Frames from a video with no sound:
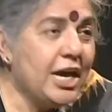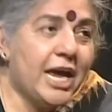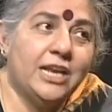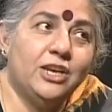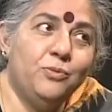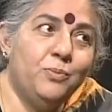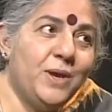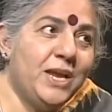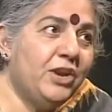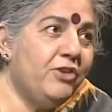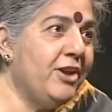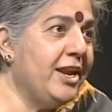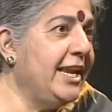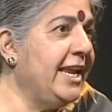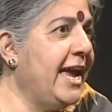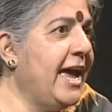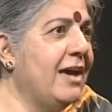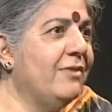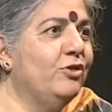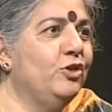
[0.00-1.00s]
And we
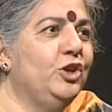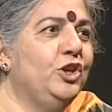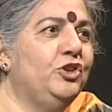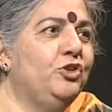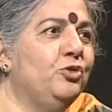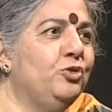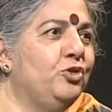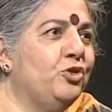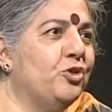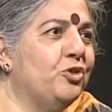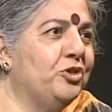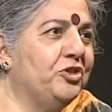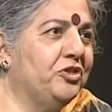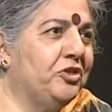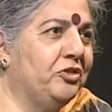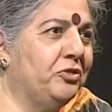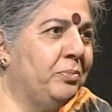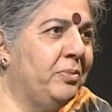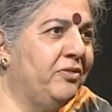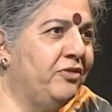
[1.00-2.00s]
really have only two
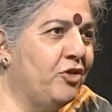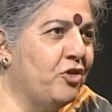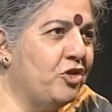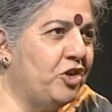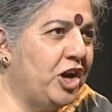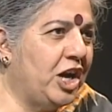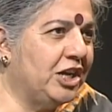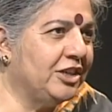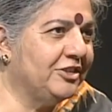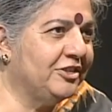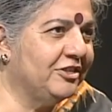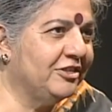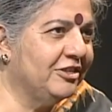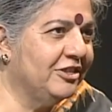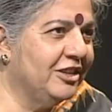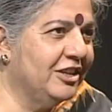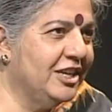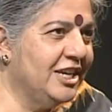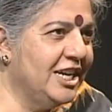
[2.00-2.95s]
choices before us